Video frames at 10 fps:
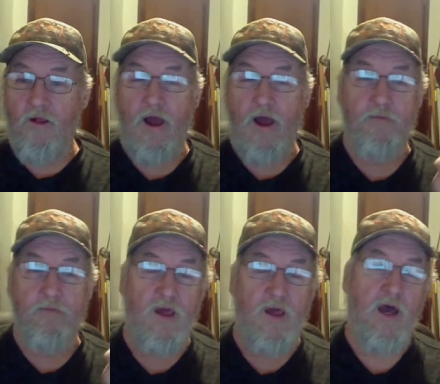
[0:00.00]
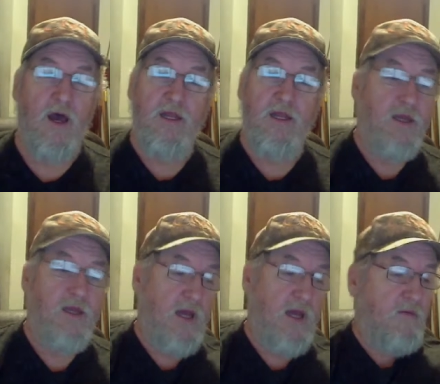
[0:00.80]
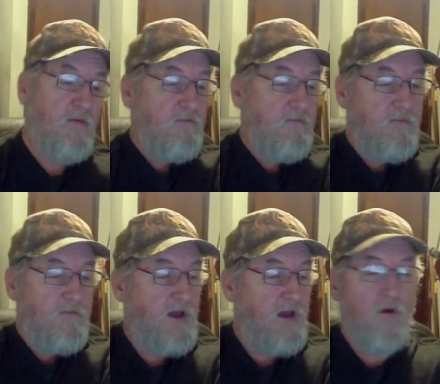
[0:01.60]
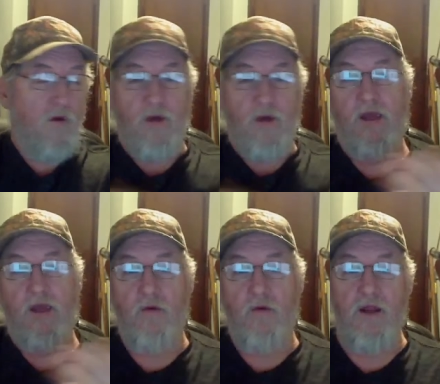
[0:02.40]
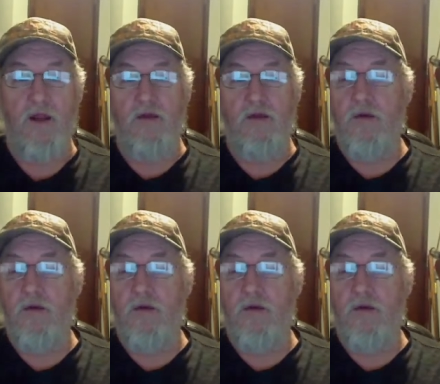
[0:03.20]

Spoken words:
I need to get out. I got all my gear ready.